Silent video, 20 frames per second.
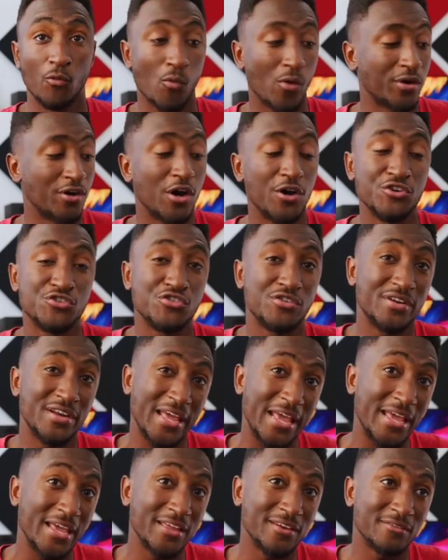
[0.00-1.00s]

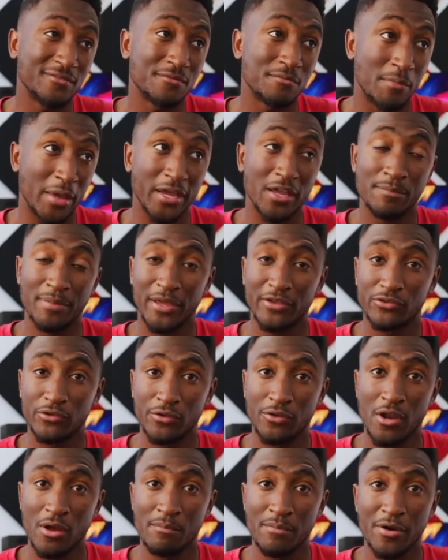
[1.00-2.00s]
108
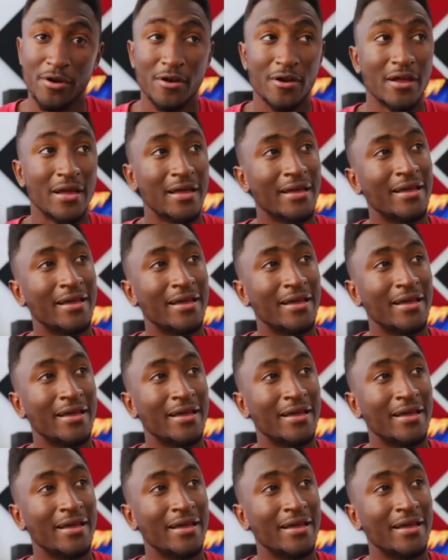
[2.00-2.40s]
megapixel number,